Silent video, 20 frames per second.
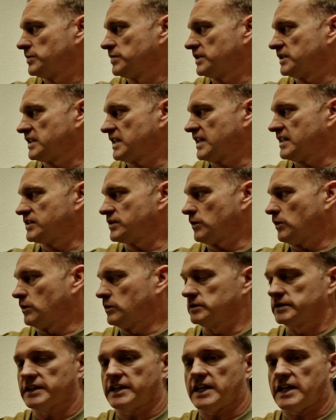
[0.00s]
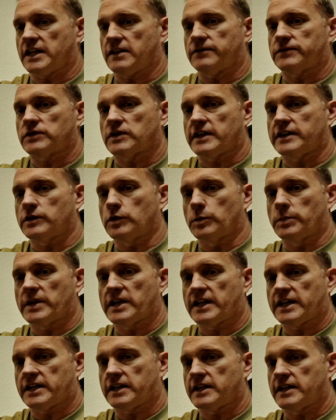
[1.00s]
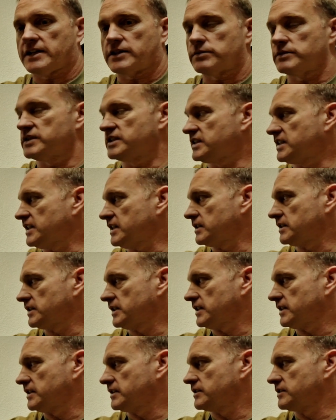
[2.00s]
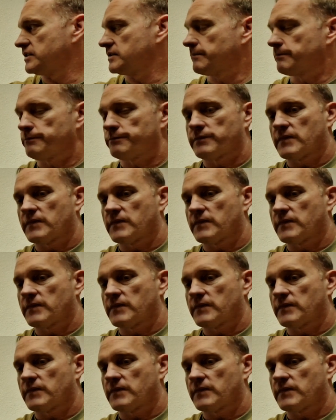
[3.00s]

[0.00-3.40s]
but that's only after I go back and I critique things.